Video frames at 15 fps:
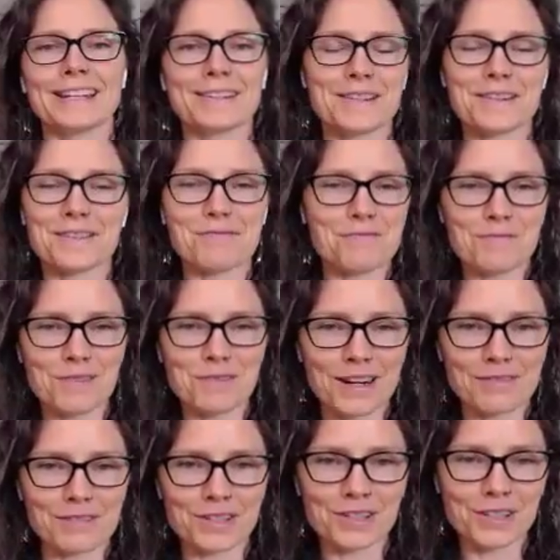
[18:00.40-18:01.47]
the morning
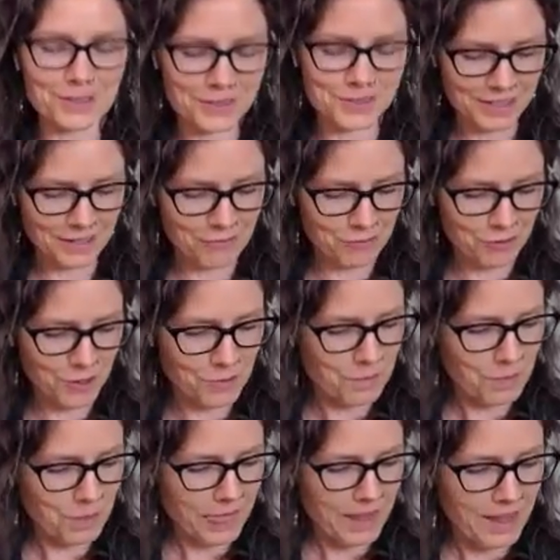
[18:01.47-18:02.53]
or whatever you're using
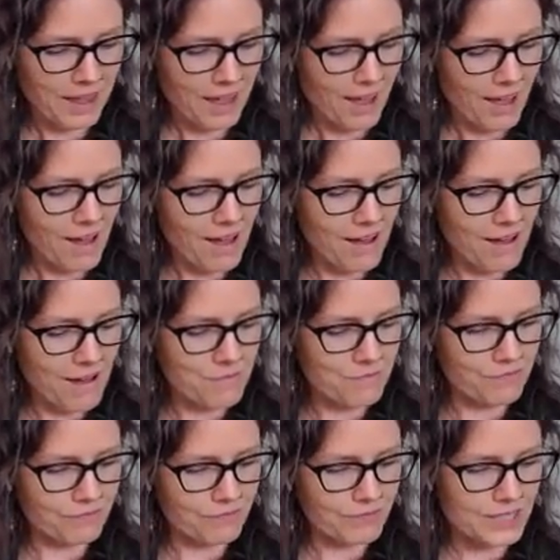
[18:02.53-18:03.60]
it for.
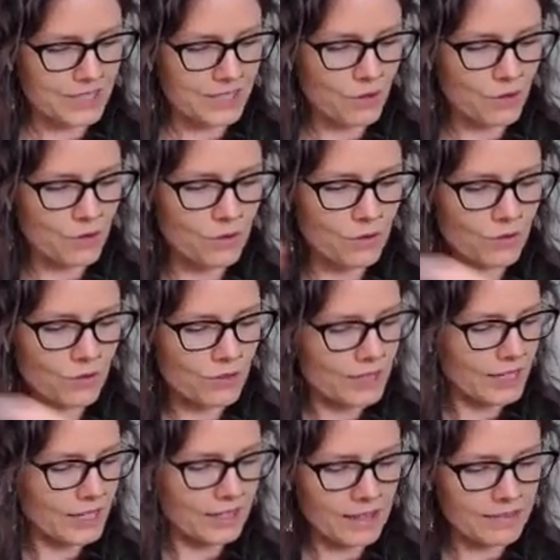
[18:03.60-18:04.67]
So
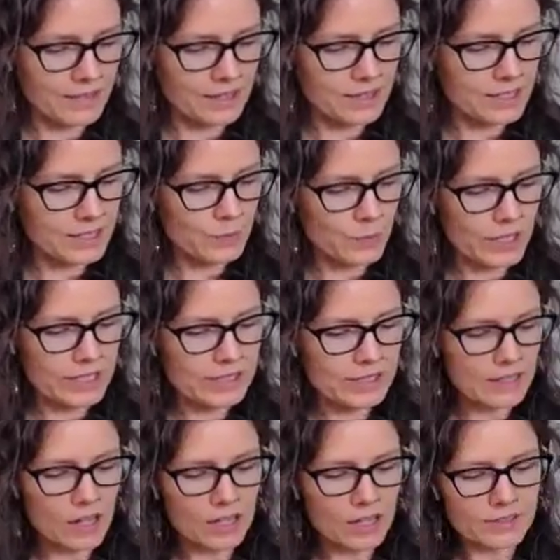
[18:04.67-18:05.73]
like, and then the spring
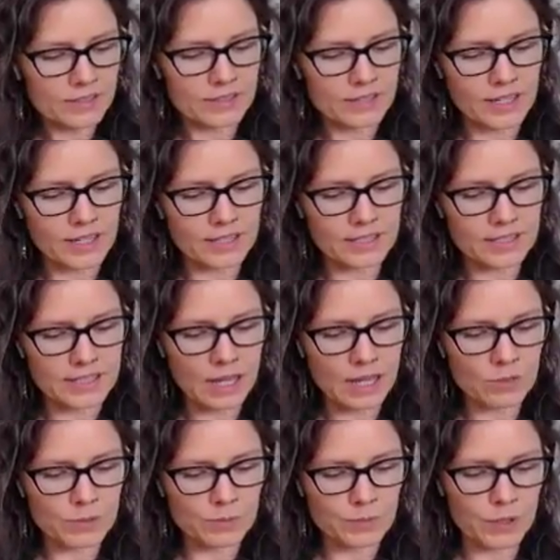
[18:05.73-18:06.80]
salts is a
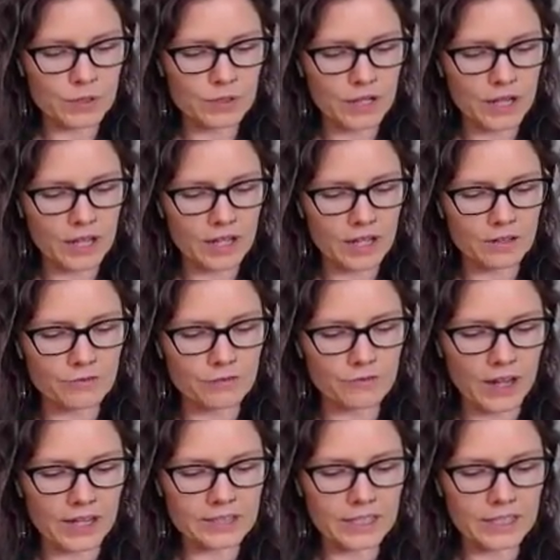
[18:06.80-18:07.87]
tablespoon of
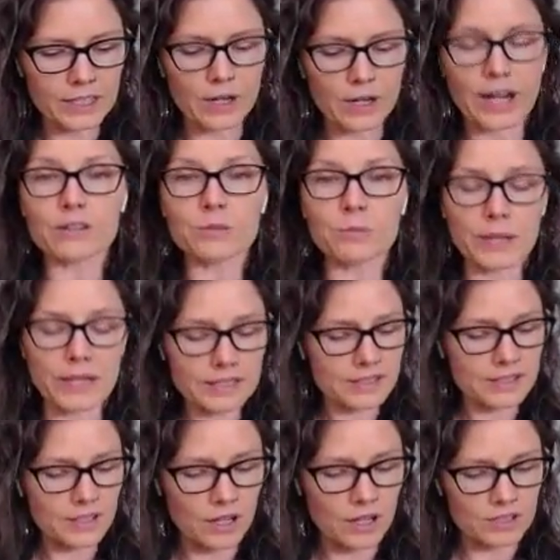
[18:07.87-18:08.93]
finely ground pink
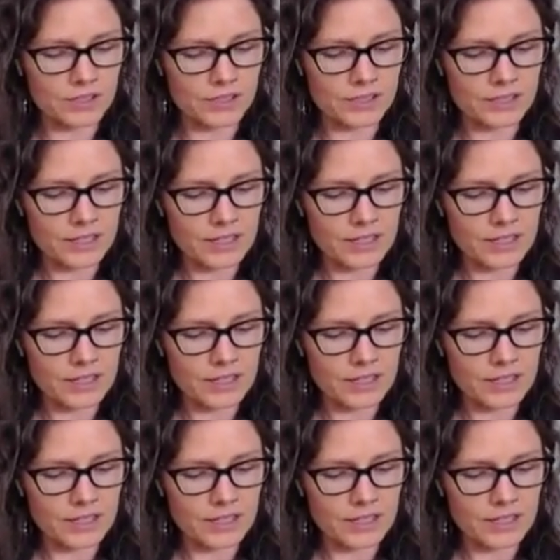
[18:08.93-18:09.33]
salt,